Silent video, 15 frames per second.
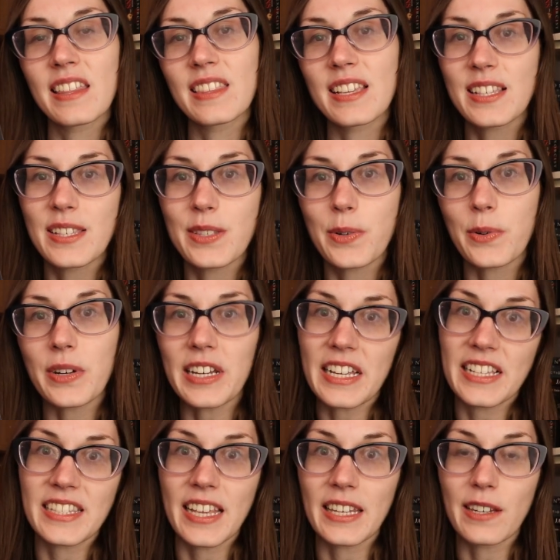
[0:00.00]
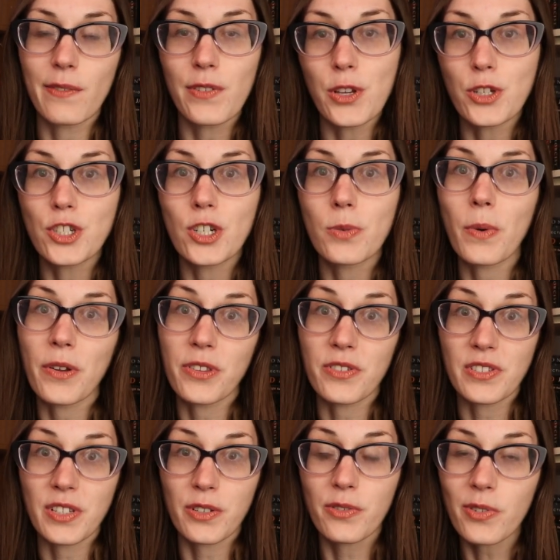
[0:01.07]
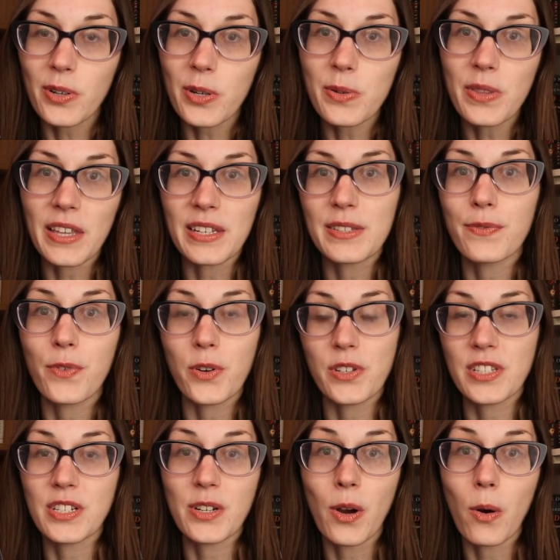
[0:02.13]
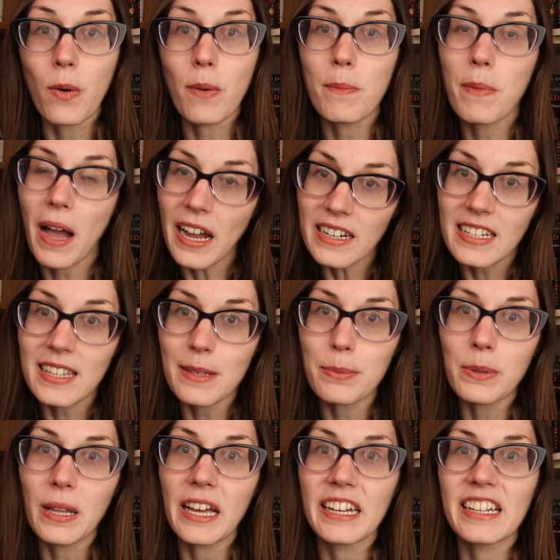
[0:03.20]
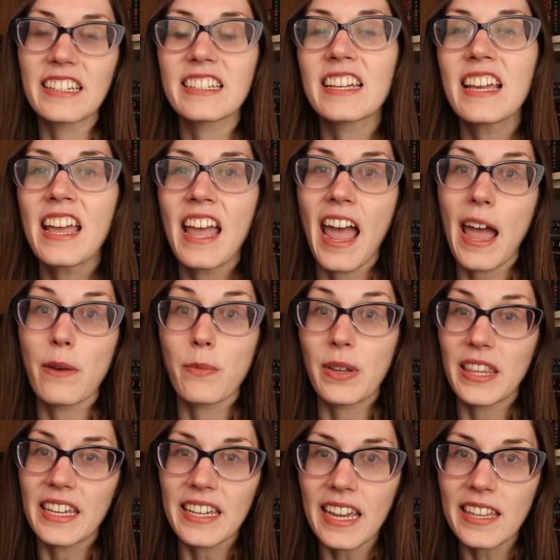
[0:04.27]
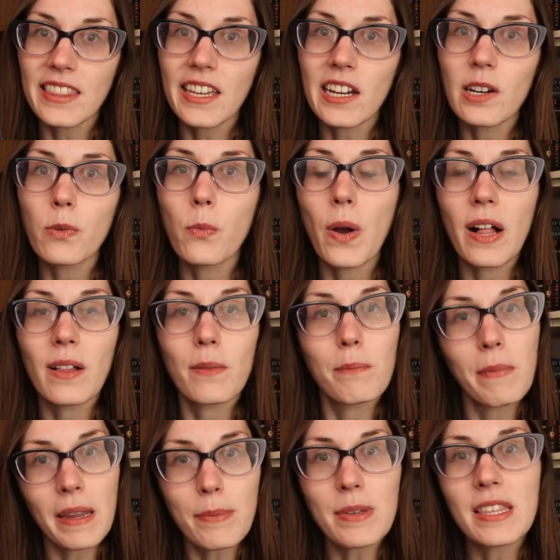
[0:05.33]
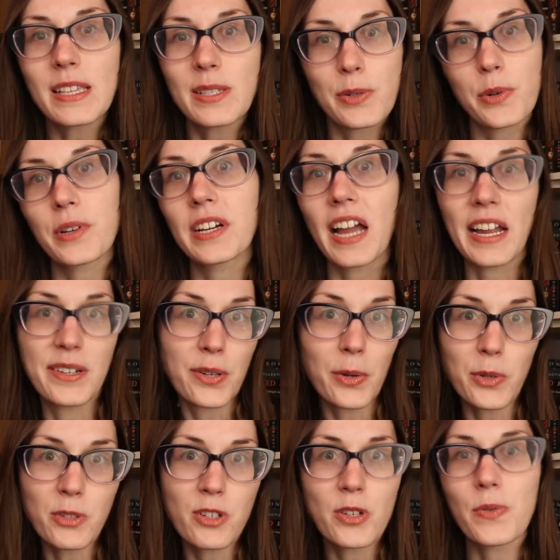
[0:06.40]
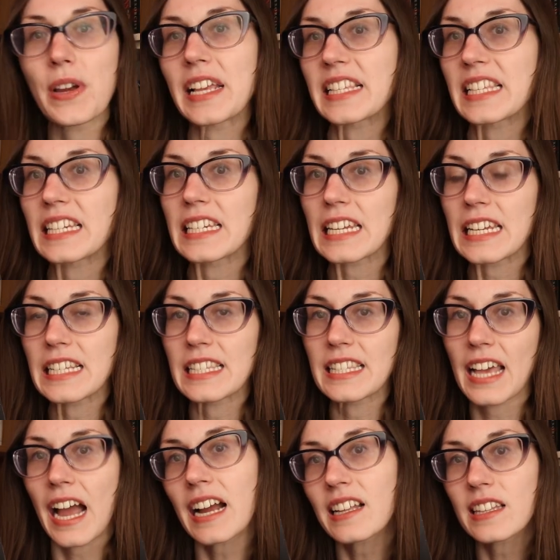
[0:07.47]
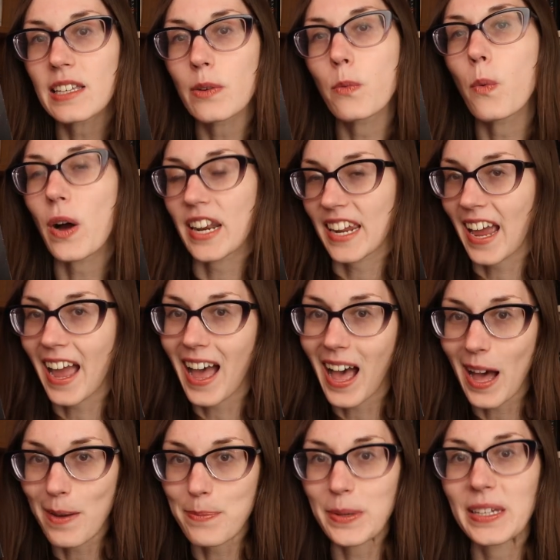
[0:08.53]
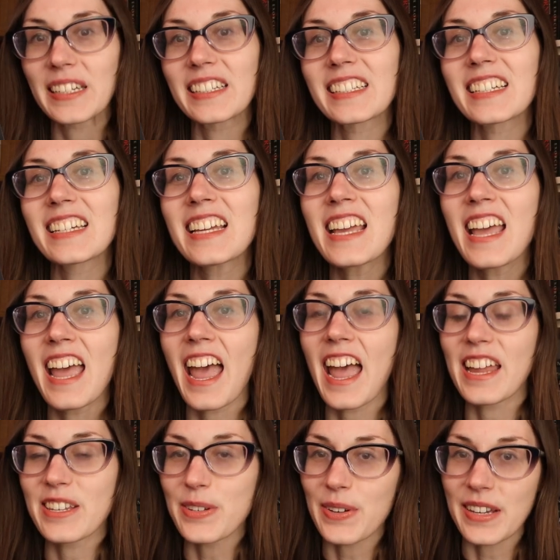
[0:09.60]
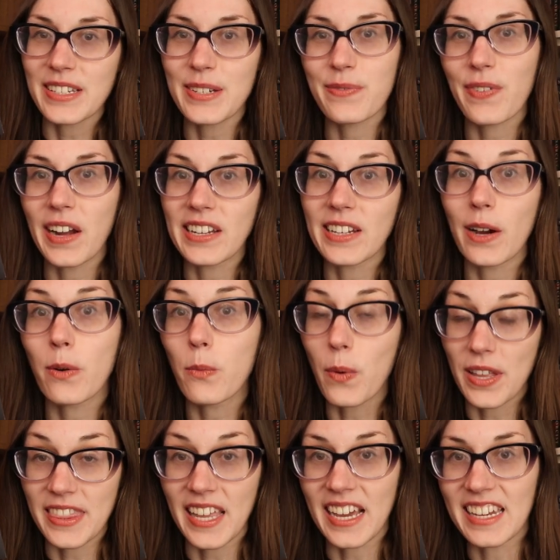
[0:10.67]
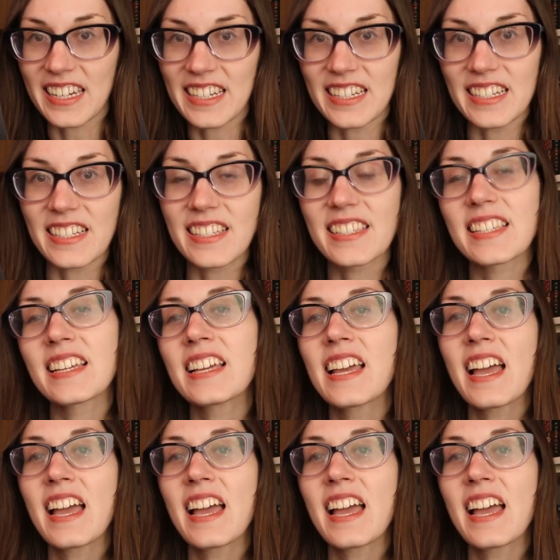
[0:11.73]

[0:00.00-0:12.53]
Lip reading: This story is set in a future where there's a crew that is forced to go back to the planet, and when they get there, well, maybe the story I told you isn't exactly what happened, and you get to find out what that is.